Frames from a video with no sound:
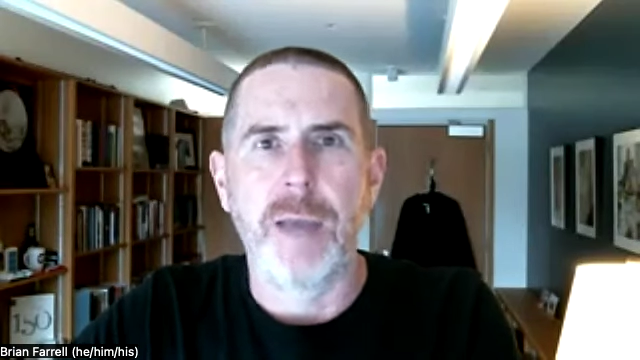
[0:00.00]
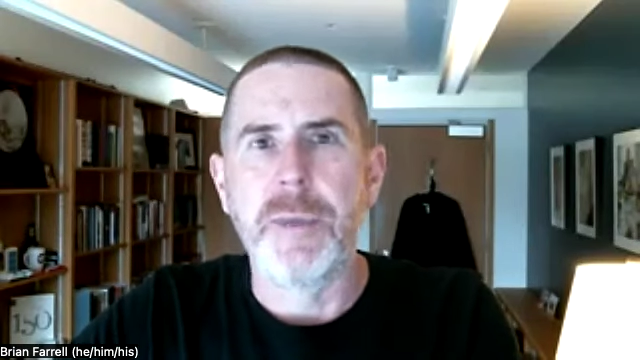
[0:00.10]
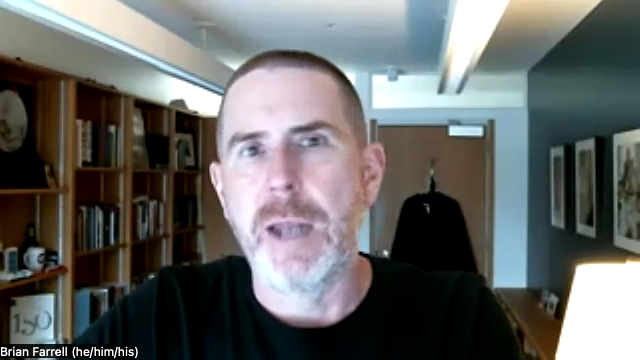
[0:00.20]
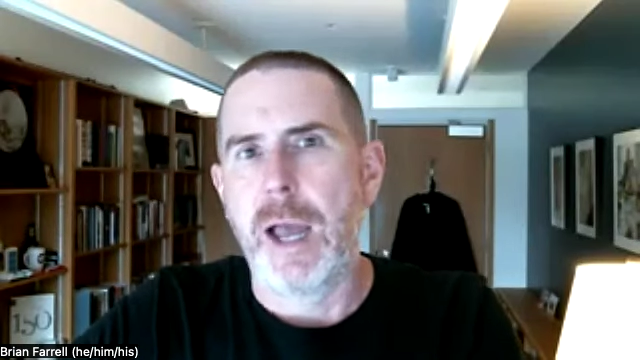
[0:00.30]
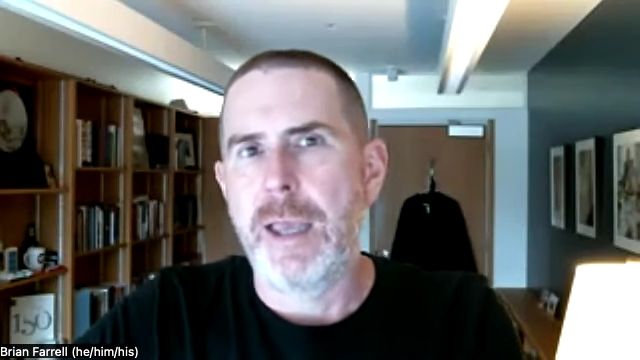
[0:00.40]
I
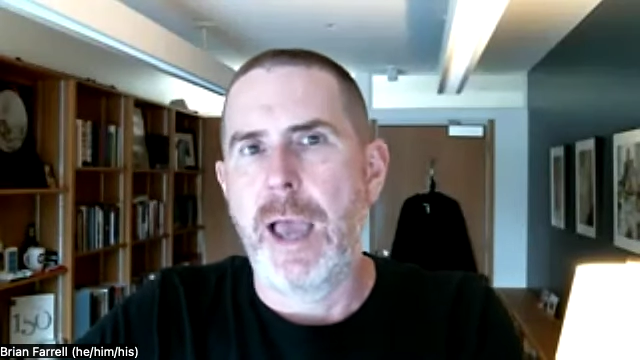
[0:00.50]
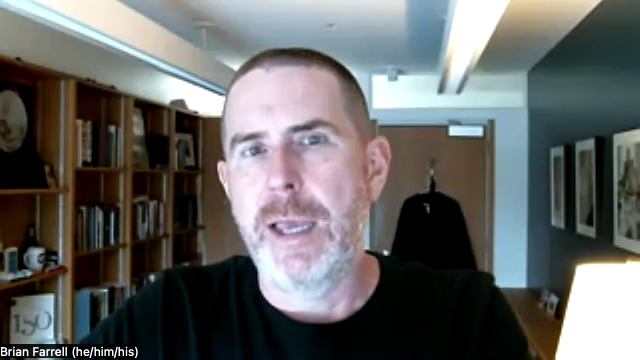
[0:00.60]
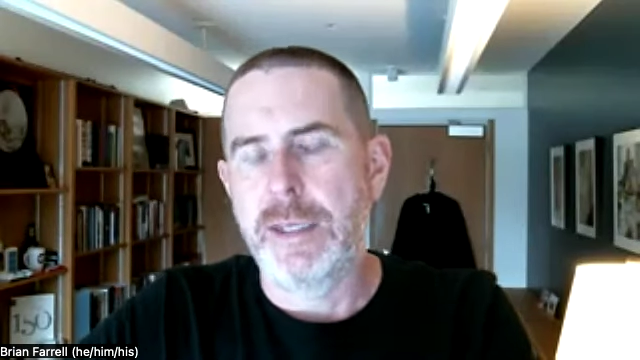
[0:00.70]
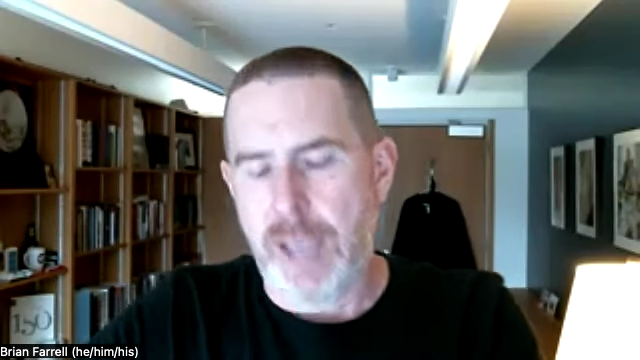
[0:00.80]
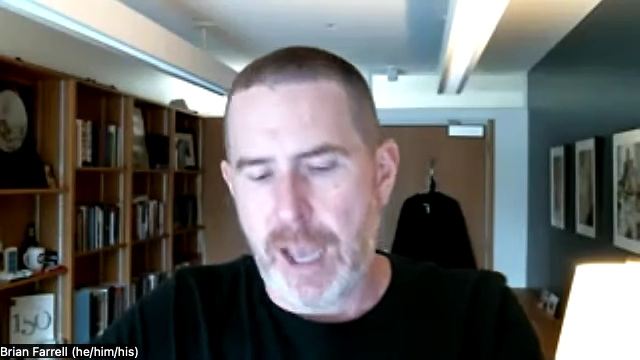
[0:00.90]
mean, I
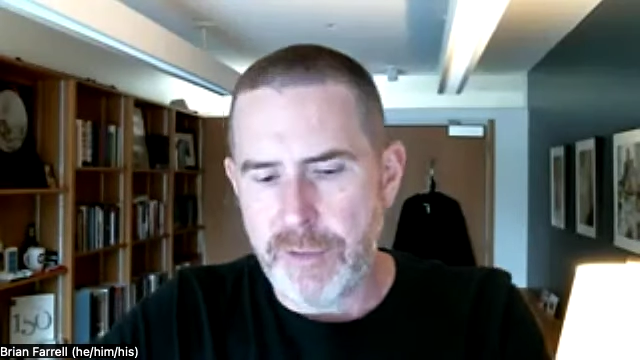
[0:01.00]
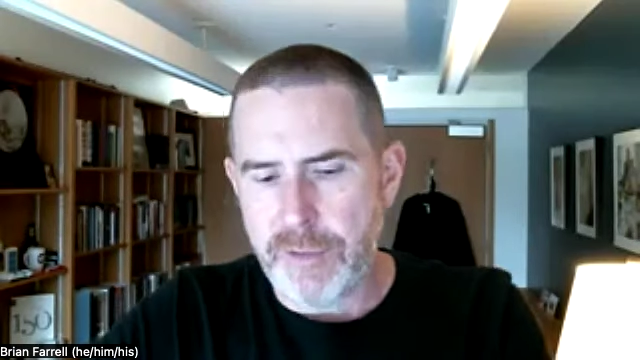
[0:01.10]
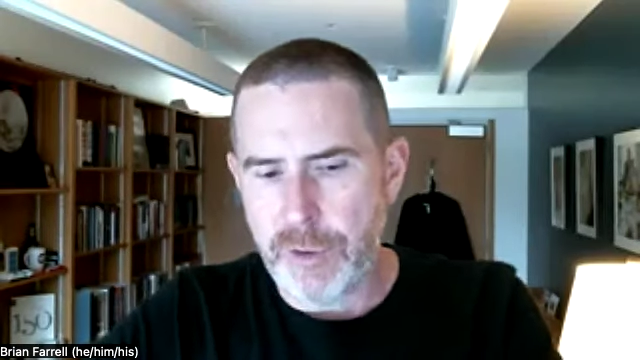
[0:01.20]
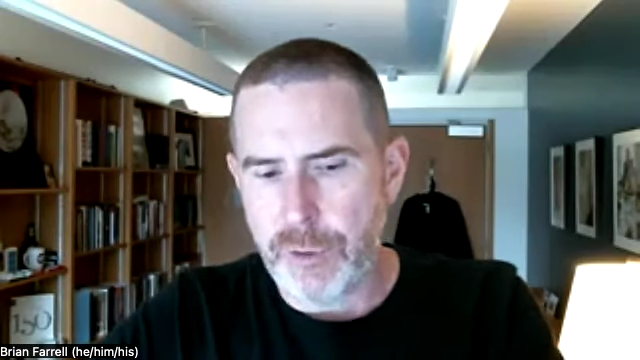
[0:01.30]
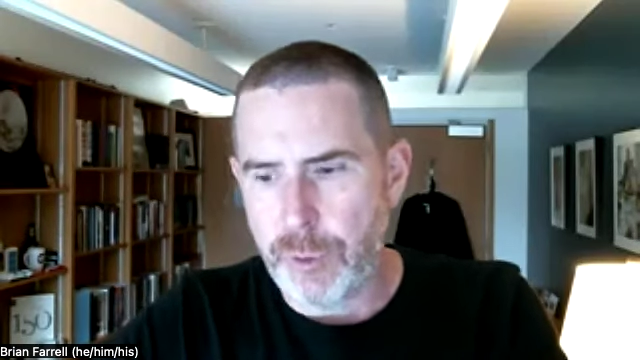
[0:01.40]
guess I
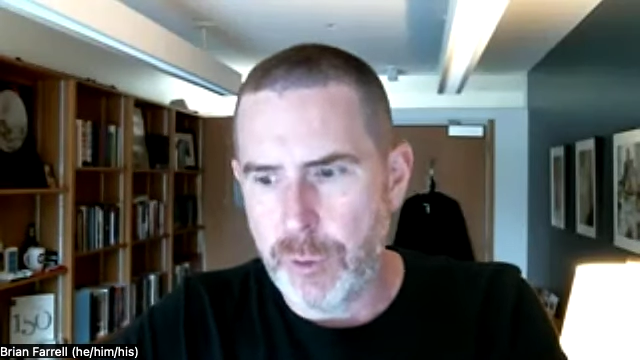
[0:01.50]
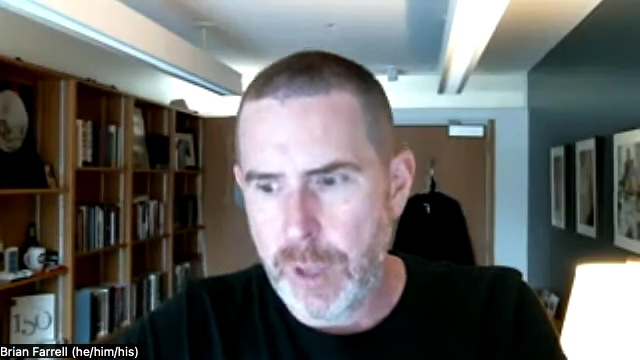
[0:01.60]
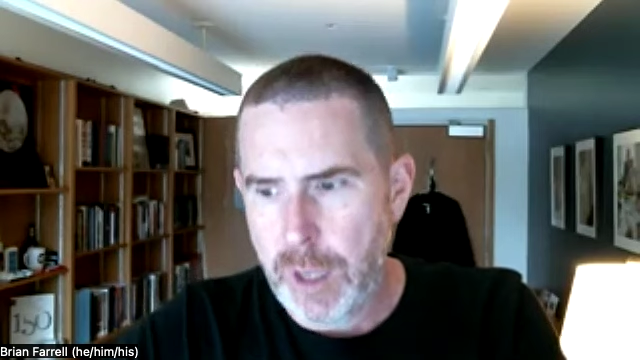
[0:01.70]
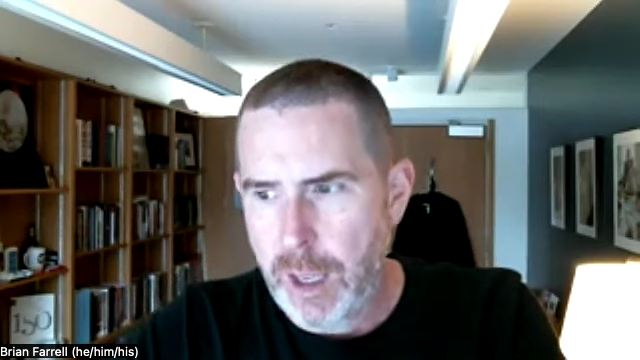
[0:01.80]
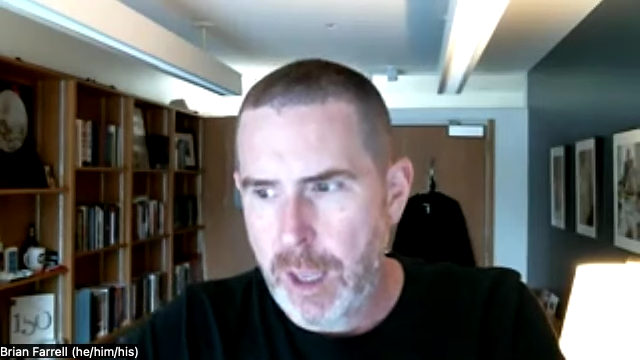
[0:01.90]
view